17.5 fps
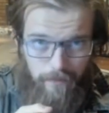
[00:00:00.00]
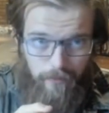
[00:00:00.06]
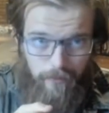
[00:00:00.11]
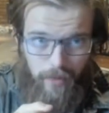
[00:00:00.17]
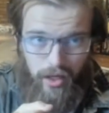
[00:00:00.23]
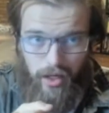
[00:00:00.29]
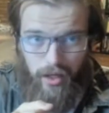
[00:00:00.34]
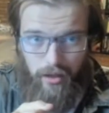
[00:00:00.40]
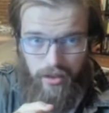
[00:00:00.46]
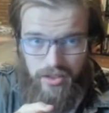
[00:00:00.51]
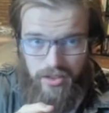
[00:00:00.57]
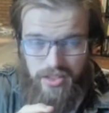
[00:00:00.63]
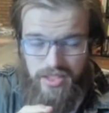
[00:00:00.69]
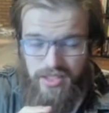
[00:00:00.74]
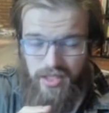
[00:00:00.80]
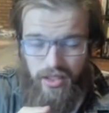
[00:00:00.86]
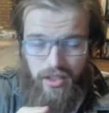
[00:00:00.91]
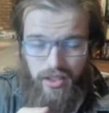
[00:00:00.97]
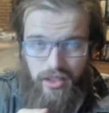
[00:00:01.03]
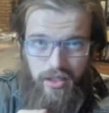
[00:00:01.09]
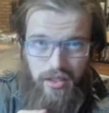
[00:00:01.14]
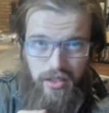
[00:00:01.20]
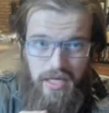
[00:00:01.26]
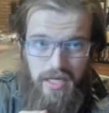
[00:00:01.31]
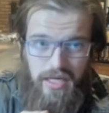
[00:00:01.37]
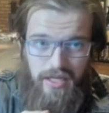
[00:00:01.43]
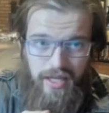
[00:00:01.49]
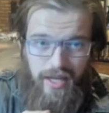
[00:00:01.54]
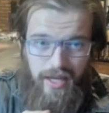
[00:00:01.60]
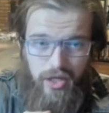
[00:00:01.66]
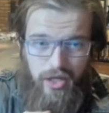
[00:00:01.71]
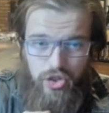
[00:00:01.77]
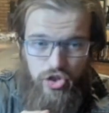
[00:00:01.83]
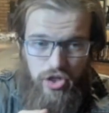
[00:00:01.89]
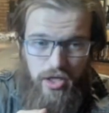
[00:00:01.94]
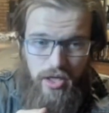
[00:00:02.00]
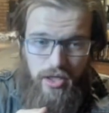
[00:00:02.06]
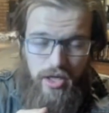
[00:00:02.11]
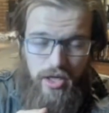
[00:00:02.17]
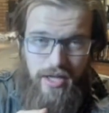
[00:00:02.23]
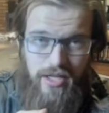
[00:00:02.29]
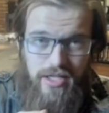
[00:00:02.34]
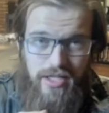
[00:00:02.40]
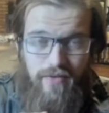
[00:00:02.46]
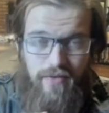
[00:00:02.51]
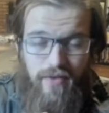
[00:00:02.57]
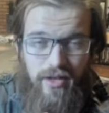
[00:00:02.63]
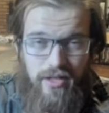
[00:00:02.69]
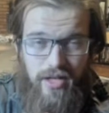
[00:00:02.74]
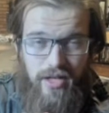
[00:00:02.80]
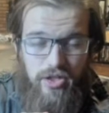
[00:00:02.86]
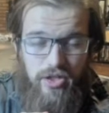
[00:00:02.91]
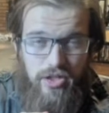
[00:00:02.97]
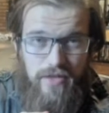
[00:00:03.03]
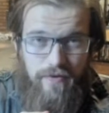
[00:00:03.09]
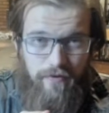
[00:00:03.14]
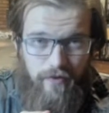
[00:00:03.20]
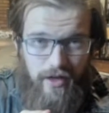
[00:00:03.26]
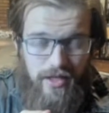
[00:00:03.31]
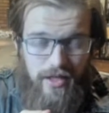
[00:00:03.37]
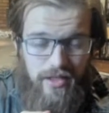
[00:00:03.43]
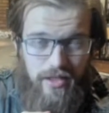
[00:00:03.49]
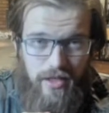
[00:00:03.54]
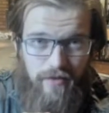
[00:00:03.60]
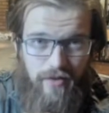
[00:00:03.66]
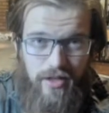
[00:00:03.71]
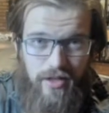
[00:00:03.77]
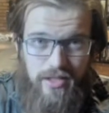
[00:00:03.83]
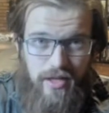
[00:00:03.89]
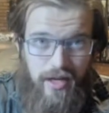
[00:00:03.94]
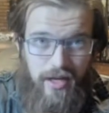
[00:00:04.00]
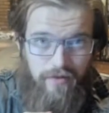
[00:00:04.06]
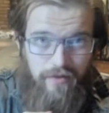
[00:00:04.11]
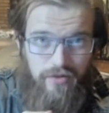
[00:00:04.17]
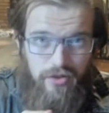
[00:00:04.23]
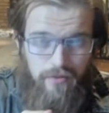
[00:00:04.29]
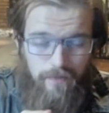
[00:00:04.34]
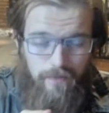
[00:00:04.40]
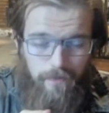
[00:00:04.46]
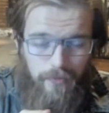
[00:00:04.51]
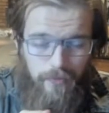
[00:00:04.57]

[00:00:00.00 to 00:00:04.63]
because he's not going to engage in a disadvantageous fight if he doesn't have to.